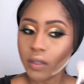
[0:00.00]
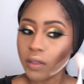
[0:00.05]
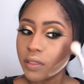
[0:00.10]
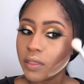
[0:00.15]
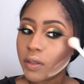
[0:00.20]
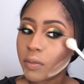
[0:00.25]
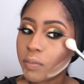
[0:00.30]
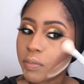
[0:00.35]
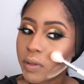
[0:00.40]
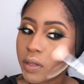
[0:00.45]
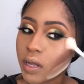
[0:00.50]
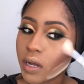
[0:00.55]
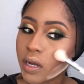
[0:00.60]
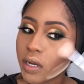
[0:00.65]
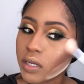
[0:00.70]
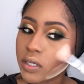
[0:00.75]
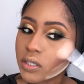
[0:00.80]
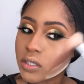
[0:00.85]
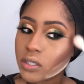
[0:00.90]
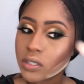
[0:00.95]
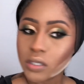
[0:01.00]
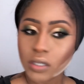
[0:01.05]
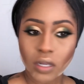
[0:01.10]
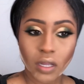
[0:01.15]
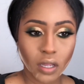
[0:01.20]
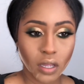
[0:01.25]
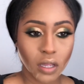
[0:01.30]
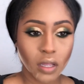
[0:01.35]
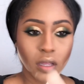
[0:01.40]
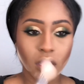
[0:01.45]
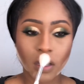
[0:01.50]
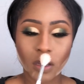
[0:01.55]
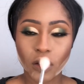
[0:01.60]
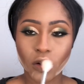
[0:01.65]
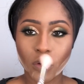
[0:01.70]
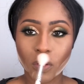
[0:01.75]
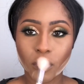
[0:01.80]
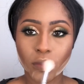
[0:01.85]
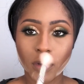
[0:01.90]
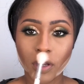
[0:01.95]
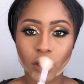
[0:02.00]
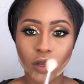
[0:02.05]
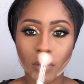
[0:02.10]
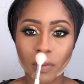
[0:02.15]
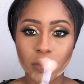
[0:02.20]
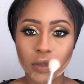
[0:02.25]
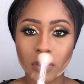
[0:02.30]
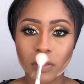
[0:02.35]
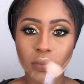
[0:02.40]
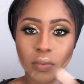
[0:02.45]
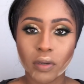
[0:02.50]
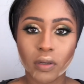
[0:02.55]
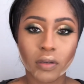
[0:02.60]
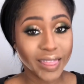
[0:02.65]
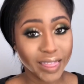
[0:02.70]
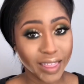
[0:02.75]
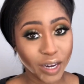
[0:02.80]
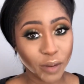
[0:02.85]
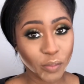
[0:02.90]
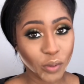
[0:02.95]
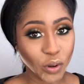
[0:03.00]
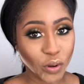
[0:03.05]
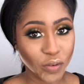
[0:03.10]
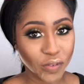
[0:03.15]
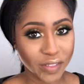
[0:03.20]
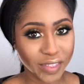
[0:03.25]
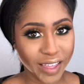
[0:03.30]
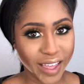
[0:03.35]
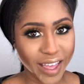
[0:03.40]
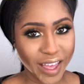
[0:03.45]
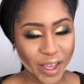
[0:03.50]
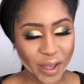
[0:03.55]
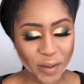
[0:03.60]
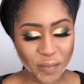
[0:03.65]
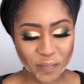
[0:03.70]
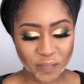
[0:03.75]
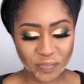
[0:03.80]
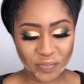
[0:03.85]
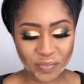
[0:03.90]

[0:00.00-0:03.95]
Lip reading: the blush and on my Cupid's bow. Then I'm gonna go over that.